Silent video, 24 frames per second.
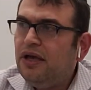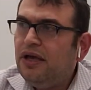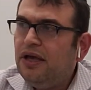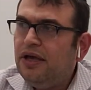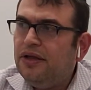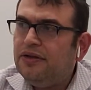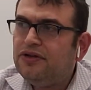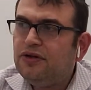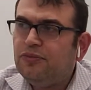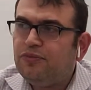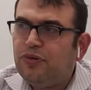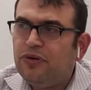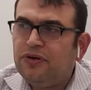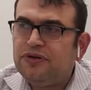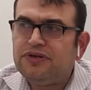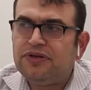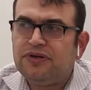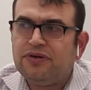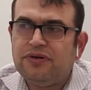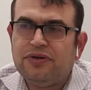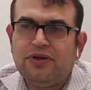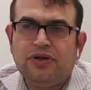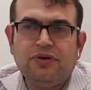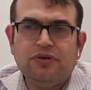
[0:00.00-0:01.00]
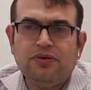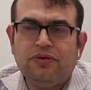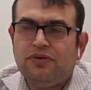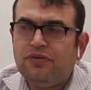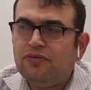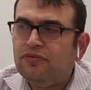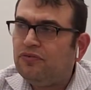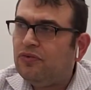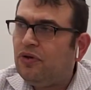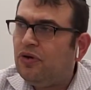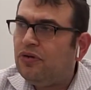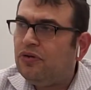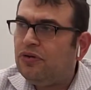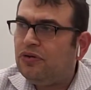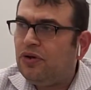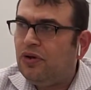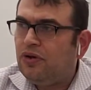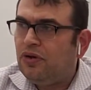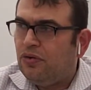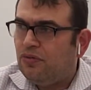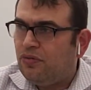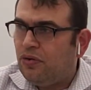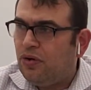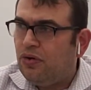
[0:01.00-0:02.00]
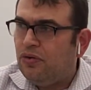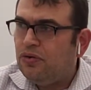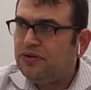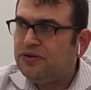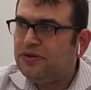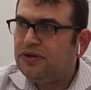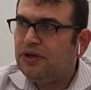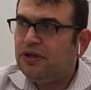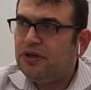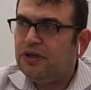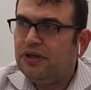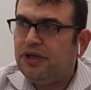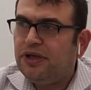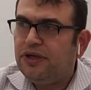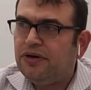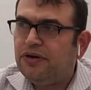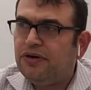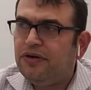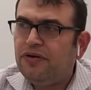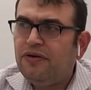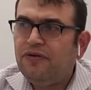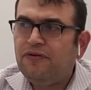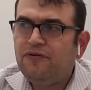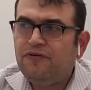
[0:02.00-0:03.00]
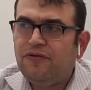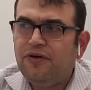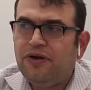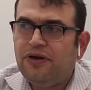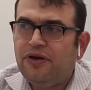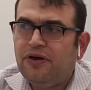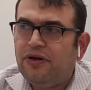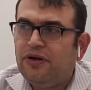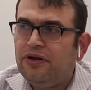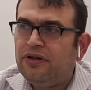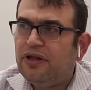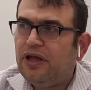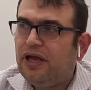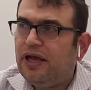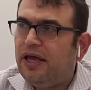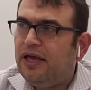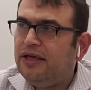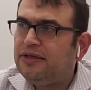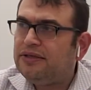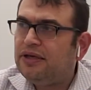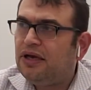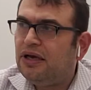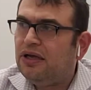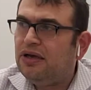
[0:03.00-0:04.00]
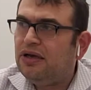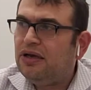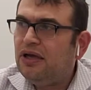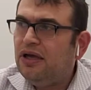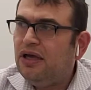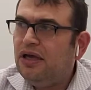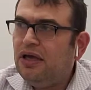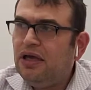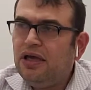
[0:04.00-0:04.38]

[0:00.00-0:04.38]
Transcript: Interpersonal roles, leader, figurehead, liaison.